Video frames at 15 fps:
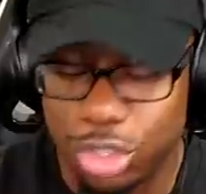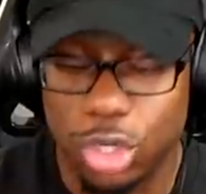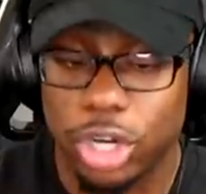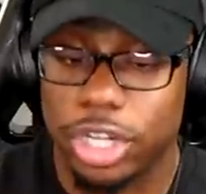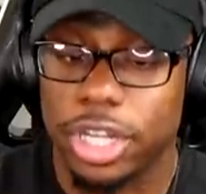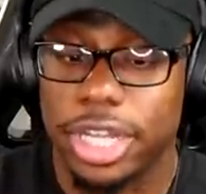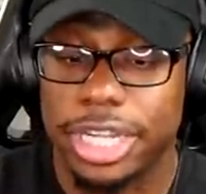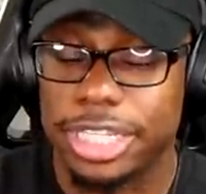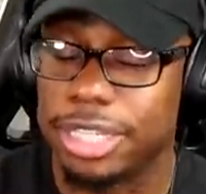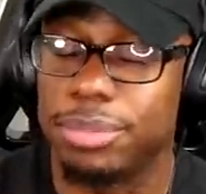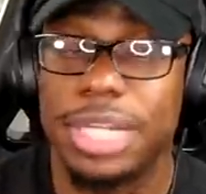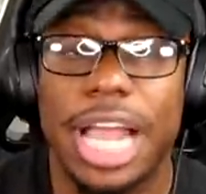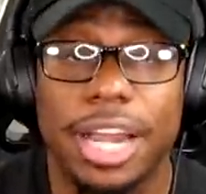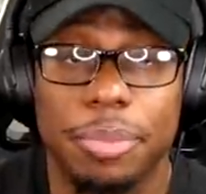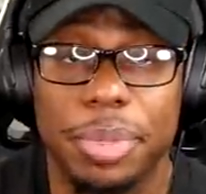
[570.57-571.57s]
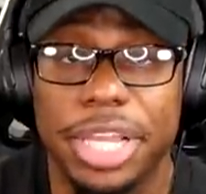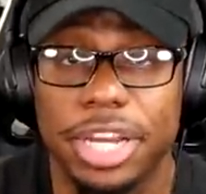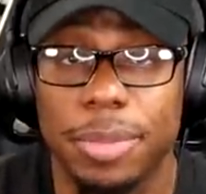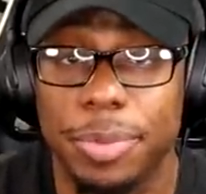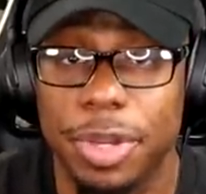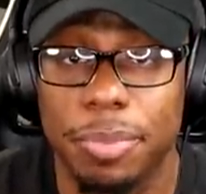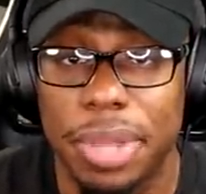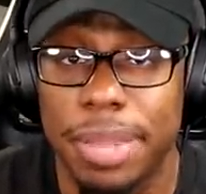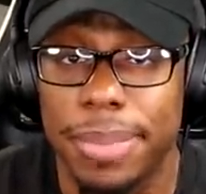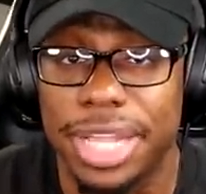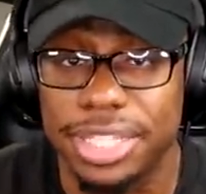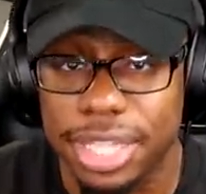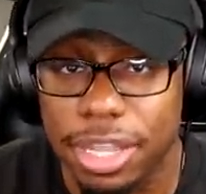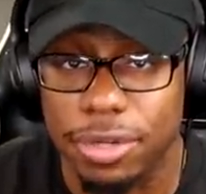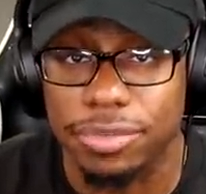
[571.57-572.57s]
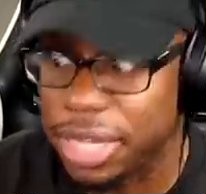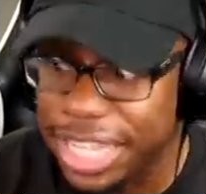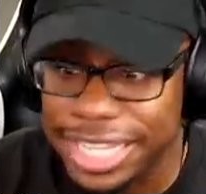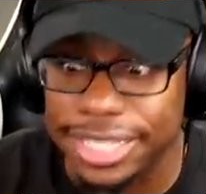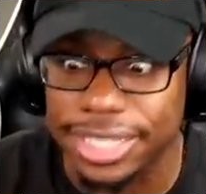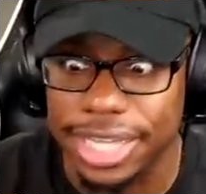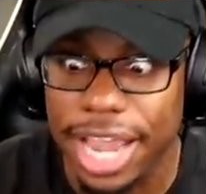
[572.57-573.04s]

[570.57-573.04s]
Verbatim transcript: sure could, because I'm tired of being up here by myself. Please